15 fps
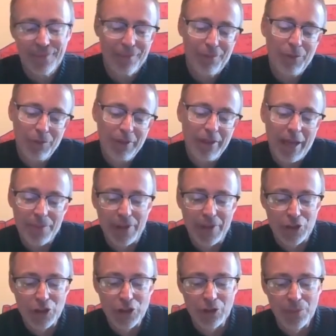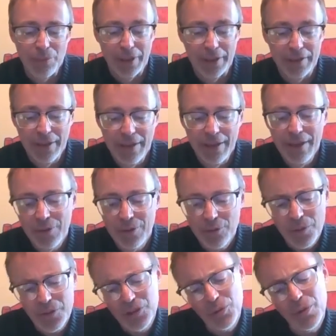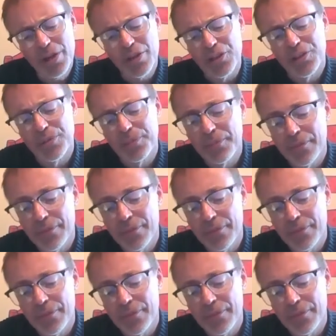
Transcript: Well, yeah, me too, but what would you wish?